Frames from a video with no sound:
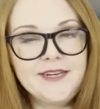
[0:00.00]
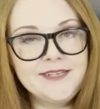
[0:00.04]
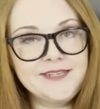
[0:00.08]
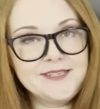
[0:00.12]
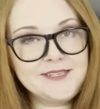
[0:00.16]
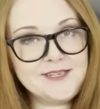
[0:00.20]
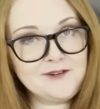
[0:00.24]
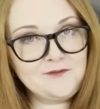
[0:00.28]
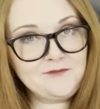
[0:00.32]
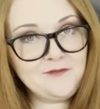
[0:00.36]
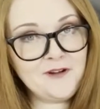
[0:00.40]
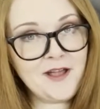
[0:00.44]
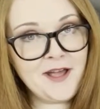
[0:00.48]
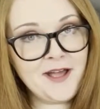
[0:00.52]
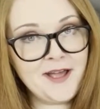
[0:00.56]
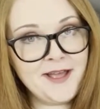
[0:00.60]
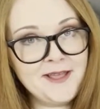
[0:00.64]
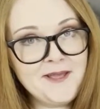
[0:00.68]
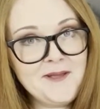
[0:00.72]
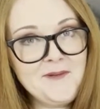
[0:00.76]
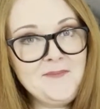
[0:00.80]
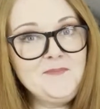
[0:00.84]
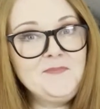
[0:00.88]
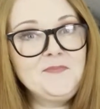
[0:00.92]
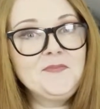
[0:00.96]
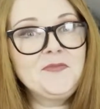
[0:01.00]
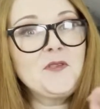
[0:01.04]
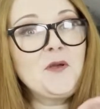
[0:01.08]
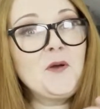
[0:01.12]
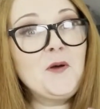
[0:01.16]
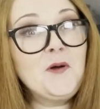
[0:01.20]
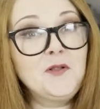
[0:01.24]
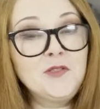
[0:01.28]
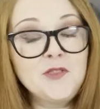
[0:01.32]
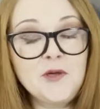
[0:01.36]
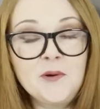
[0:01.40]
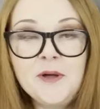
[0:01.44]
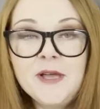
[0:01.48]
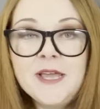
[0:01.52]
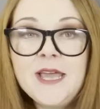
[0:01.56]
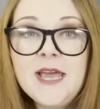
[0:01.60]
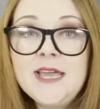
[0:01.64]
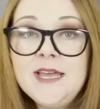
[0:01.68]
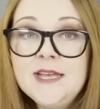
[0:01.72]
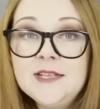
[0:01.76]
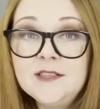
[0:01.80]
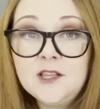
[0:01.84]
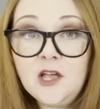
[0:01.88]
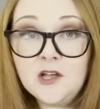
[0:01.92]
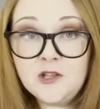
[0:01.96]
I said, right, although I
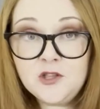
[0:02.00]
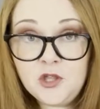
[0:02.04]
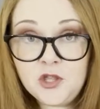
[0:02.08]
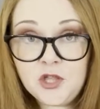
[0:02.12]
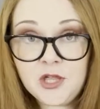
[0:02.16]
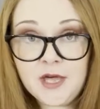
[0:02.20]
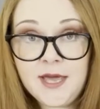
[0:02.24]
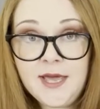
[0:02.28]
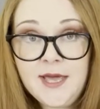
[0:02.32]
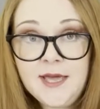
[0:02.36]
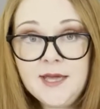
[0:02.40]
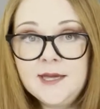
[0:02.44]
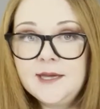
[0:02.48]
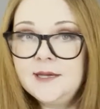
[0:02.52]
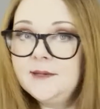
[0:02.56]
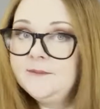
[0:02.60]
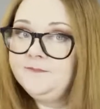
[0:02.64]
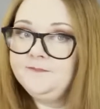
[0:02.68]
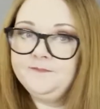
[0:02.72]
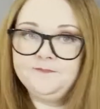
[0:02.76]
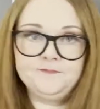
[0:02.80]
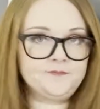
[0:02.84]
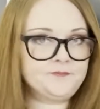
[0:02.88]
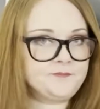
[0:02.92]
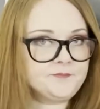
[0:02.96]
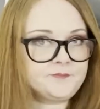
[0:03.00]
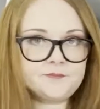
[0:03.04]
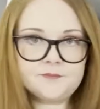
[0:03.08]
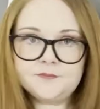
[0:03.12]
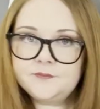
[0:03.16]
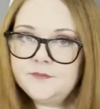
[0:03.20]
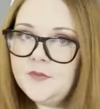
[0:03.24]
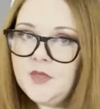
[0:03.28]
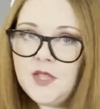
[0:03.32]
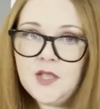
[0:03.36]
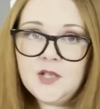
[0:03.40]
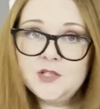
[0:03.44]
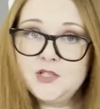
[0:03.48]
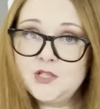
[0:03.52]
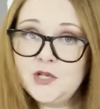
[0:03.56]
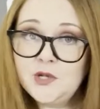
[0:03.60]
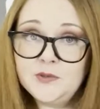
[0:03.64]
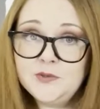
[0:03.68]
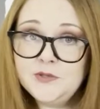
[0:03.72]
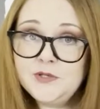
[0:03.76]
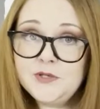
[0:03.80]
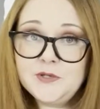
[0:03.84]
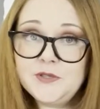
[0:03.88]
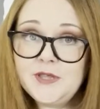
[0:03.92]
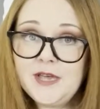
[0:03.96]
get your logic,
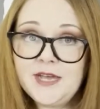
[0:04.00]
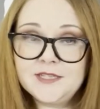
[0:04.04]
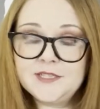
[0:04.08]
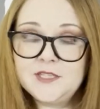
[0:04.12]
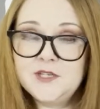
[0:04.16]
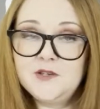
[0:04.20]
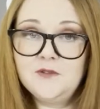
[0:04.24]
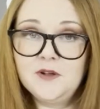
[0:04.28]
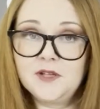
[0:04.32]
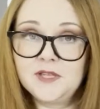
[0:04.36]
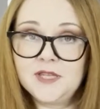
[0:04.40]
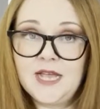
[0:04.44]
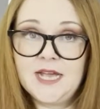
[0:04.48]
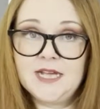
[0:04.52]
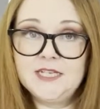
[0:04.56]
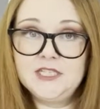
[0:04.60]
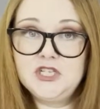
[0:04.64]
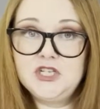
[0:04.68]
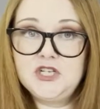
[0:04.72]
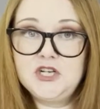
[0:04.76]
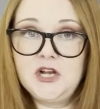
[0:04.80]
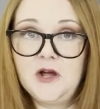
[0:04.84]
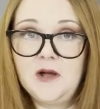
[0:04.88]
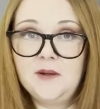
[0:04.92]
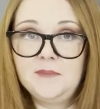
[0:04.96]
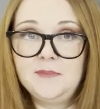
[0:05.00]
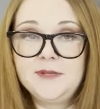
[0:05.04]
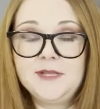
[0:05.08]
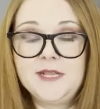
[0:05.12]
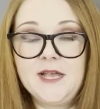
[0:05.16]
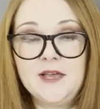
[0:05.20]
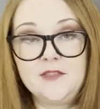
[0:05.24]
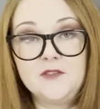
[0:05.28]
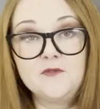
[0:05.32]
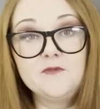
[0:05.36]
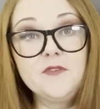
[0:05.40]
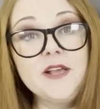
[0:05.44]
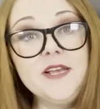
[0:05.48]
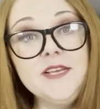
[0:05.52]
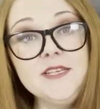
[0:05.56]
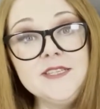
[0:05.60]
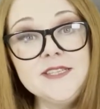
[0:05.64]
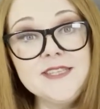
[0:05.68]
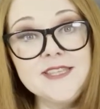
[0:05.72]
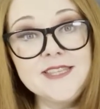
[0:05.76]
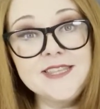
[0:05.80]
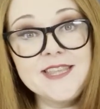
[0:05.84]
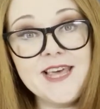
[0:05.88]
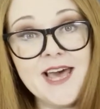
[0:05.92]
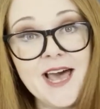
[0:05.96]
don't do that to your online shop. Now, the
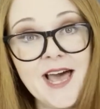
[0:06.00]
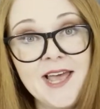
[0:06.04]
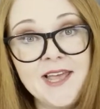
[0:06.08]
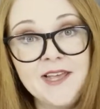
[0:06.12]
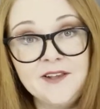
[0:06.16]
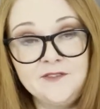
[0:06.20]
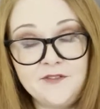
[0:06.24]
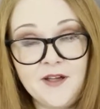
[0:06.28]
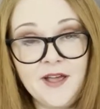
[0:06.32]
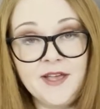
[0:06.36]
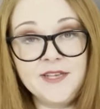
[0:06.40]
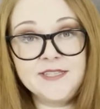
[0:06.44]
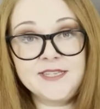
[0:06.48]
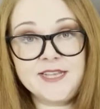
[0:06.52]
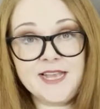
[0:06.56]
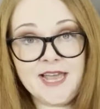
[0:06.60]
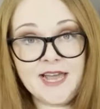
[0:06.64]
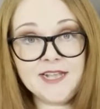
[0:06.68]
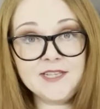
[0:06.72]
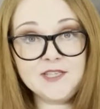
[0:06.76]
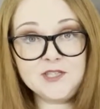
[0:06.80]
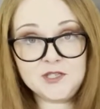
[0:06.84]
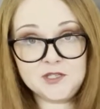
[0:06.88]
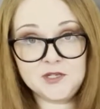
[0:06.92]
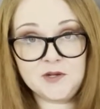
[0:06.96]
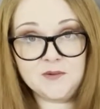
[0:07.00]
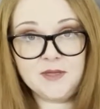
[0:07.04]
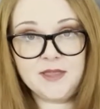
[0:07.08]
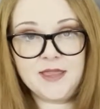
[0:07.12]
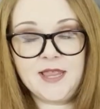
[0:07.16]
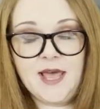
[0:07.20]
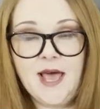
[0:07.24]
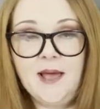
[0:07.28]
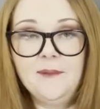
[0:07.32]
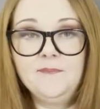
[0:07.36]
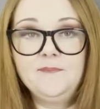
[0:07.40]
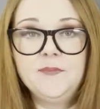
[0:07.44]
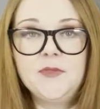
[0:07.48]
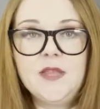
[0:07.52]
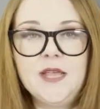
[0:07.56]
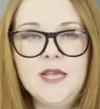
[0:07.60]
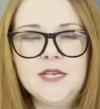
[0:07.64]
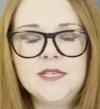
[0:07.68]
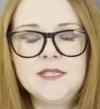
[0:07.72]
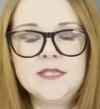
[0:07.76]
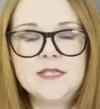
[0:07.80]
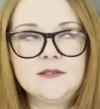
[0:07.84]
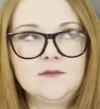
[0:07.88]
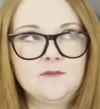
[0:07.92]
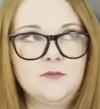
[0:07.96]
reason that I advised against doing that
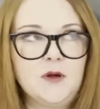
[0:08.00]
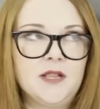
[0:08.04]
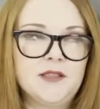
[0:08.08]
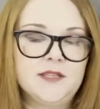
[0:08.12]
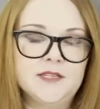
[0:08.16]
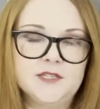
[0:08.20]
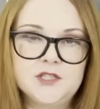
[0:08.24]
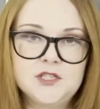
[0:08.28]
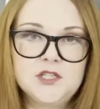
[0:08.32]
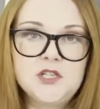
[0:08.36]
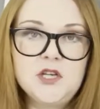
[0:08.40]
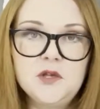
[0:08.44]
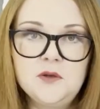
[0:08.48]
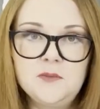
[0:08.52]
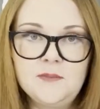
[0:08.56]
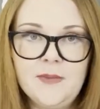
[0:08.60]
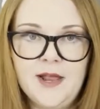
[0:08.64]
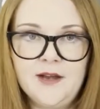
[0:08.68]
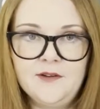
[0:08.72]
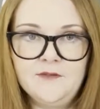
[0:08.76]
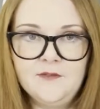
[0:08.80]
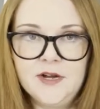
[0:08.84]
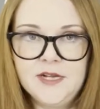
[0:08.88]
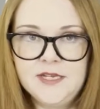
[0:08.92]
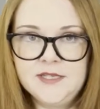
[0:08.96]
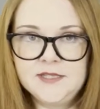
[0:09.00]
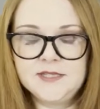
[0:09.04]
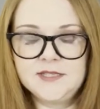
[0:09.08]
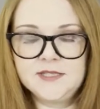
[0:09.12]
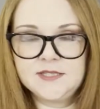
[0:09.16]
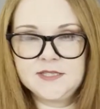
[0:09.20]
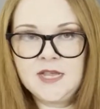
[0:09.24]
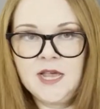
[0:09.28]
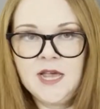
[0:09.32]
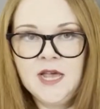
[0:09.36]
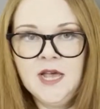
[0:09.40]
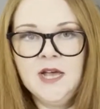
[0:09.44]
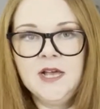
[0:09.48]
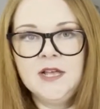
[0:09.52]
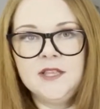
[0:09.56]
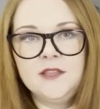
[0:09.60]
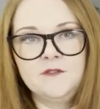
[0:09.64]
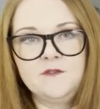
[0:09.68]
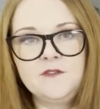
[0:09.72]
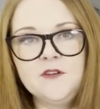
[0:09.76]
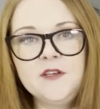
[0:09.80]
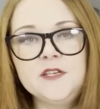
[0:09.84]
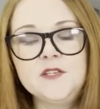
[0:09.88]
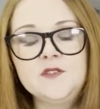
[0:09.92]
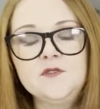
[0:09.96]
is, well, there's two main reasons. The
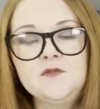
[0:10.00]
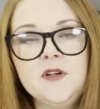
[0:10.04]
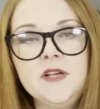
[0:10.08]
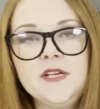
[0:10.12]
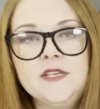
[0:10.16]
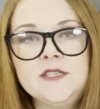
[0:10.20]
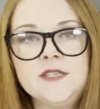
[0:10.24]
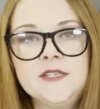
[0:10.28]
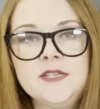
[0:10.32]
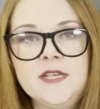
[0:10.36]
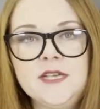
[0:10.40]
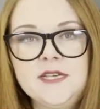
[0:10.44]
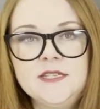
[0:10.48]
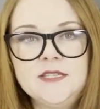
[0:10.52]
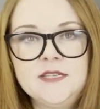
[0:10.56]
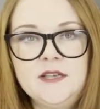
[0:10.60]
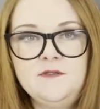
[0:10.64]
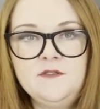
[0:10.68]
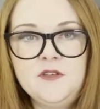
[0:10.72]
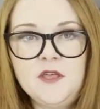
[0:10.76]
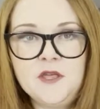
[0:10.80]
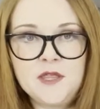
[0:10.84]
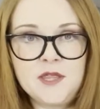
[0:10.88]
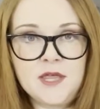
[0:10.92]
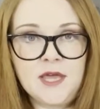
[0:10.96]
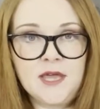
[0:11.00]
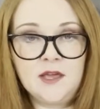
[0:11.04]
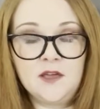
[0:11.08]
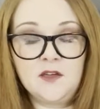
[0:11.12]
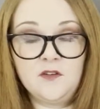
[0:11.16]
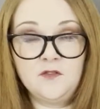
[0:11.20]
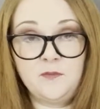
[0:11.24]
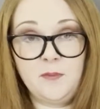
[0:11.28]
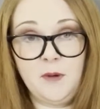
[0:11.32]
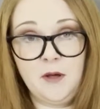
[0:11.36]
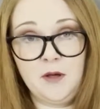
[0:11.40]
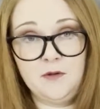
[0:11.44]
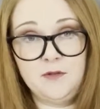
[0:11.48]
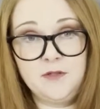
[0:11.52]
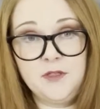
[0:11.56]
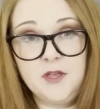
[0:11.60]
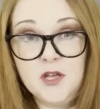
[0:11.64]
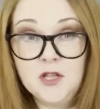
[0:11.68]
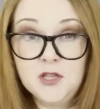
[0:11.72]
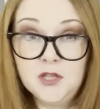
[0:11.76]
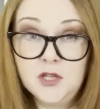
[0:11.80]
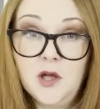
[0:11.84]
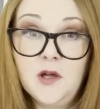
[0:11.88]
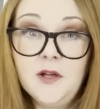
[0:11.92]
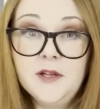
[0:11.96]
first reason is if you think of both
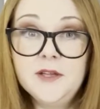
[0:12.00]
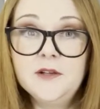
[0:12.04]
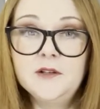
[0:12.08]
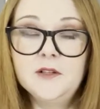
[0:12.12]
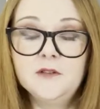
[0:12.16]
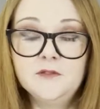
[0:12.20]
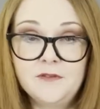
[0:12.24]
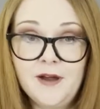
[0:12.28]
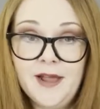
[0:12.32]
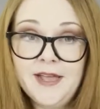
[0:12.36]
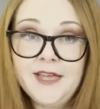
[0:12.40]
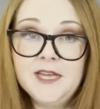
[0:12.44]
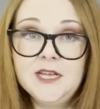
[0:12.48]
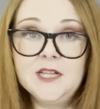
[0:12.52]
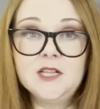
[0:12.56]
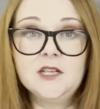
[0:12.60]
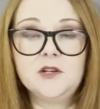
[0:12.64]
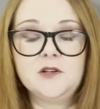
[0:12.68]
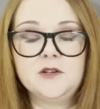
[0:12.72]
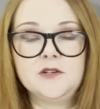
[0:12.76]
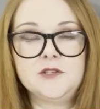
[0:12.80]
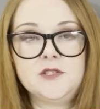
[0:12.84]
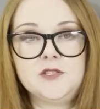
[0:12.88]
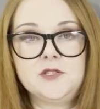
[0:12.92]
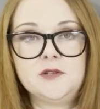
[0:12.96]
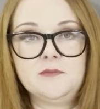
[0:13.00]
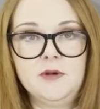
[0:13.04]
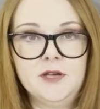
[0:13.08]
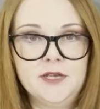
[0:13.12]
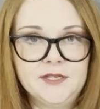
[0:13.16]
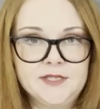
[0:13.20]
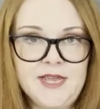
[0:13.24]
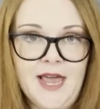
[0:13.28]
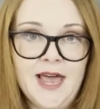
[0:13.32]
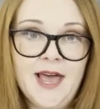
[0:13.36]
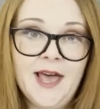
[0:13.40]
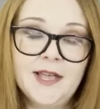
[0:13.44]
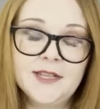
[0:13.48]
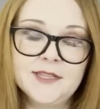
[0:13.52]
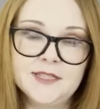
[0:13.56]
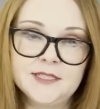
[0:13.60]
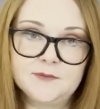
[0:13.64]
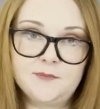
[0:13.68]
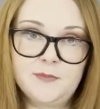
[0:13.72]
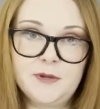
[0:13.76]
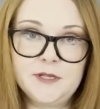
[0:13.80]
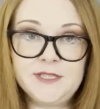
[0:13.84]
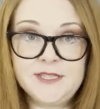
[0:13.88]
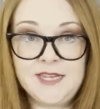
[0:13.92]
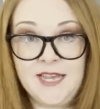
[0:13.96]
your loyal regular customers
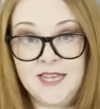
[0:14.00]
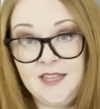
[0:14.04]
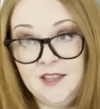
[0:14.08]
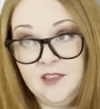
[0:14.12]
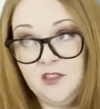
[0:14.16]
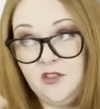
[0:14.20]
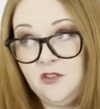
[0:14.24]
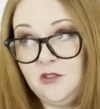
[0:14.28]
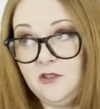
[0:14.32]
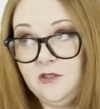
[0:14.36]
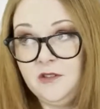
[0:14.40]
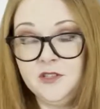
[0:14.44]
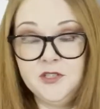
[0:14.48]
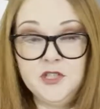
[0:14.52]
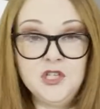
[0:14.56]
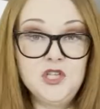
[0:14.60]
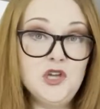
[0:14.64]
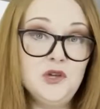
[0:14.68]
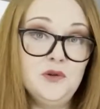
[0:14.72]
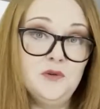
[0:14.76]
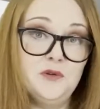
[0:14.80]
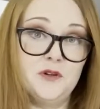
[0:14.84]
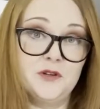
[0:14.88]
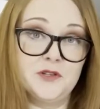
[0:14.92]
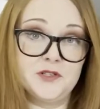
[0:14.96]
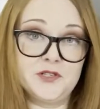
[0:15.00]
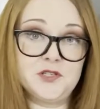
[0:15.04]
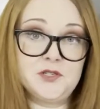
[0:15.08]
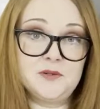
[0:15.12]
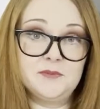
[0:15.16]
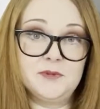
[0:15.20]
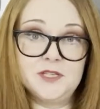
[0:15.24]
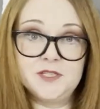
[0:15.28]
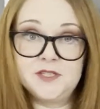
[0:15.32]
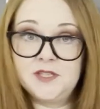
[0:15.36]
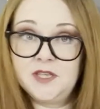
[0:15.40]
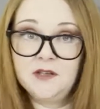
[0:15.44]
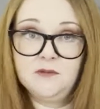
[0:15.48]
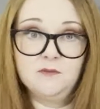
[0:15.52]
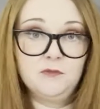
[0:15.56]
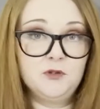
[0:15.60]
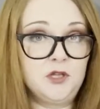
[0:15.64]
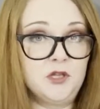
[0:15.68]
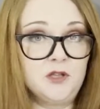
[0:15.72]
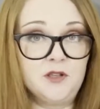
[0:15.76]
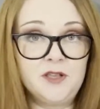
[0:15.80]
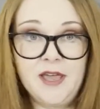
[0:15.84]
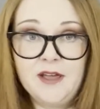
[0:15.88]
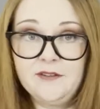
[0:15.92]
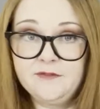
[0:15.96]
and potential new customers that
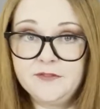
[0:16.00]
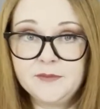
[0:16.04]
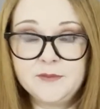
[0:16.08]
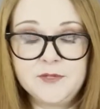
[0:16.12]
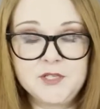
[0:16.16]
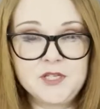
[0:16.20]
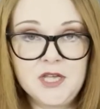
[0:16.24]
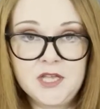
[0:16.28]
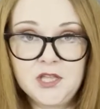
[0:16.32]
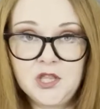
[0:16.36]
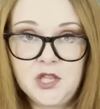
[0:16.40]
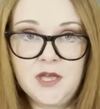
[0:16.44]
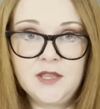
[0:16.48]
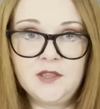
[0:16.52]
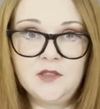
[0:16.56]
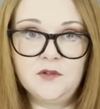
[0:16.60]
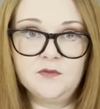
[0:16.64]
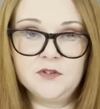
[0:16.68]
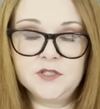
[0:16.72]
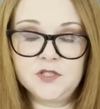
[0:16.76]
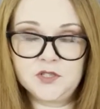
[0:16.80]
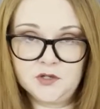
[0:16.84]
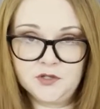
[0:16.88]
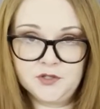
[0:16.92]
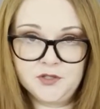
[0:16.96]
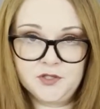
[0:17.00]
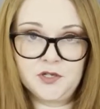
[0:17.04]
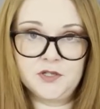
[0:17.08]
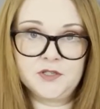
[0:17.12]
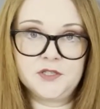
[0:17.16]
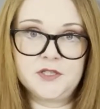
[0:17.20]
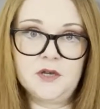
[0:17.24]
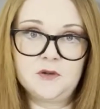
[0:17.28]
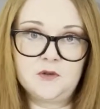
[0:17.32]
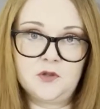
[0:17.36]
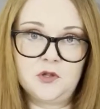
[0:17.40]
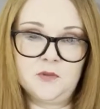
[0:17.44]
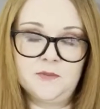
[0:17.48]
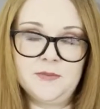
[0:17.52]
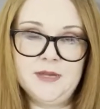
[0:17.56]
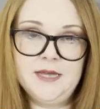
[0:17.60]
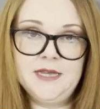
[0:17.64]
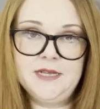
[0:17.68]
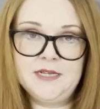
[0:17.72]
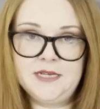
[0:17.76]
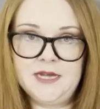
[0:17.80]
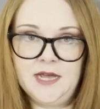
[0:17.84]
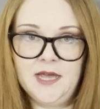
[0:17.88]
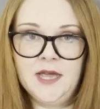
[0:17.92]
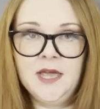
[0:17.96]
you'll get from search engine results or social
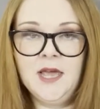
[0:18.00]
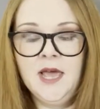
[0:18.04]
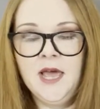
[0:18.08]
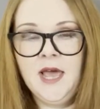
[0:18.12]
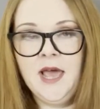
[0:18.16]
media,